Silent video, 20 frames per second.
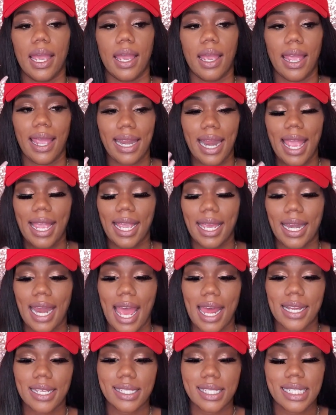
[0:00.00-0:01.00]
And I can
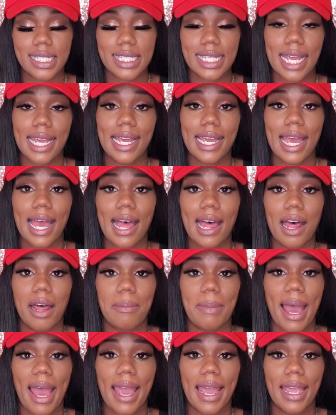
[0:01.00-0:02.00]
honestly say,
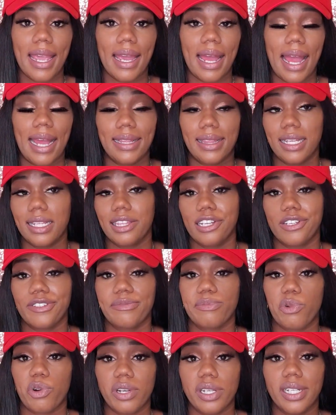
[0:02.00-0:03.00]
I think there's
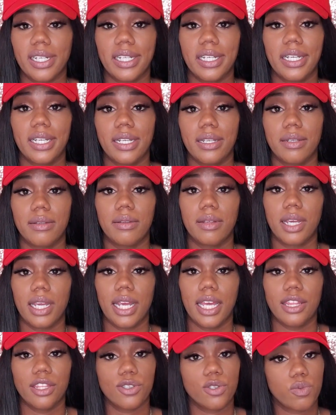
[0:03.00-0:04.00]
more good
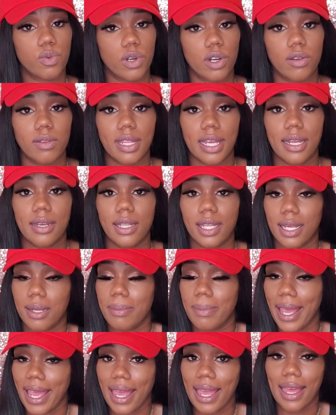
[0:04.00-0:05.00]
in this world than
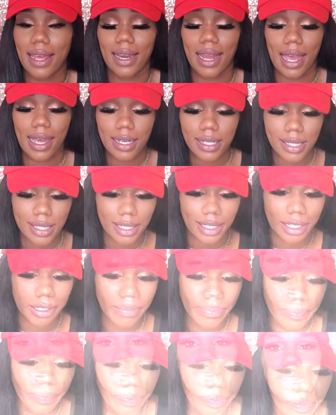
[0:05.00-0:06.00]
bad, honestly.
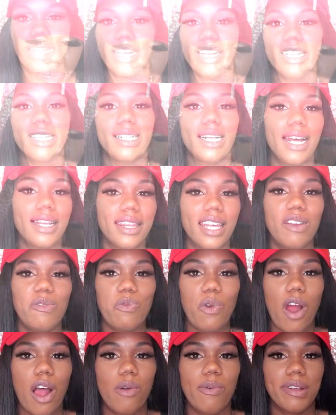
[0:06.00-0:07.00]
There's nothing
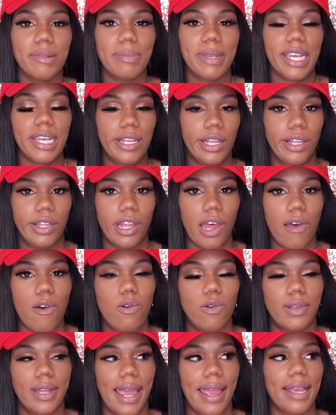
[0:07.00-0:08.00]
wrong with being
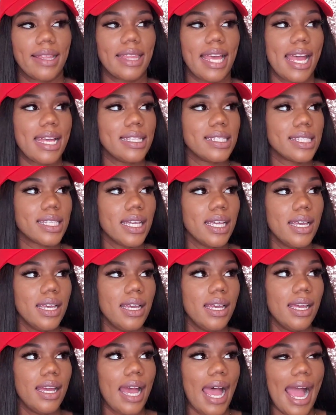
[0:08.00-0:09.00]
alone. Like
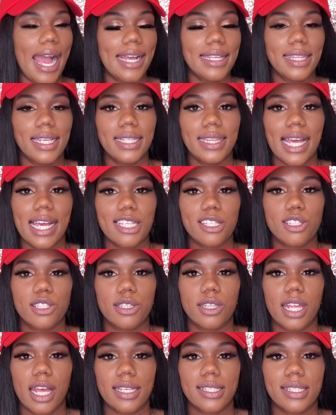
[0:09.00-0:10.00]
I think that's
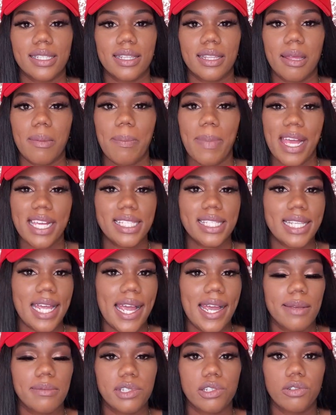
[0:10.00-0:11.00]
the best
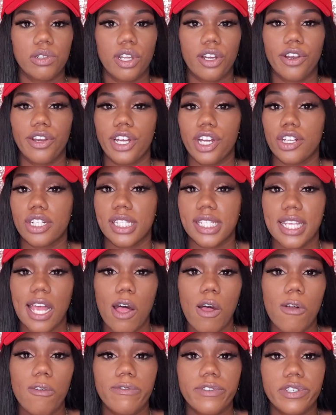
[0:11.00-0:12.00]
time to learn
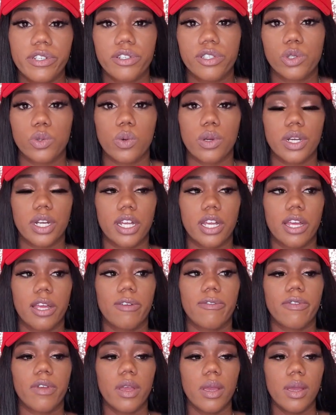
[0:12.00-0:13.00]
yourself, to sort of